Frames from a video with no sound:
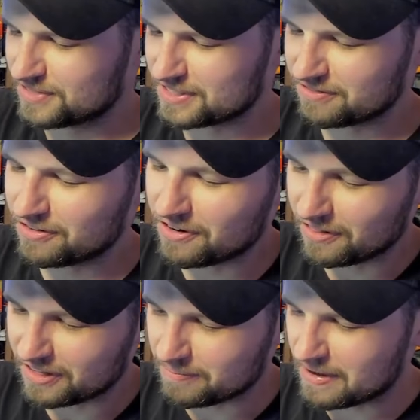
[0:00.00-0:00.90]
Does like, it
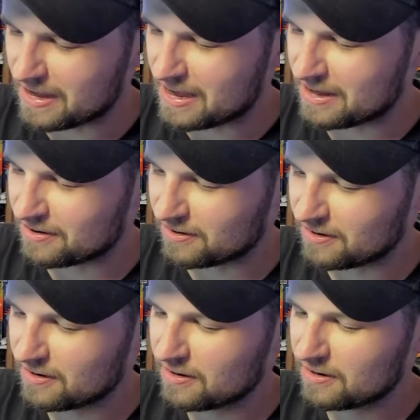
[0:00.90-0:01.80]
really should matter? we?
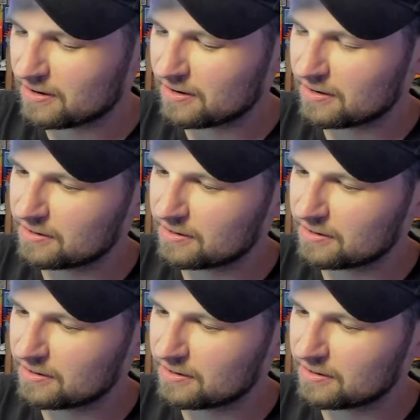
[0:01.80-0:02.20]
Does it?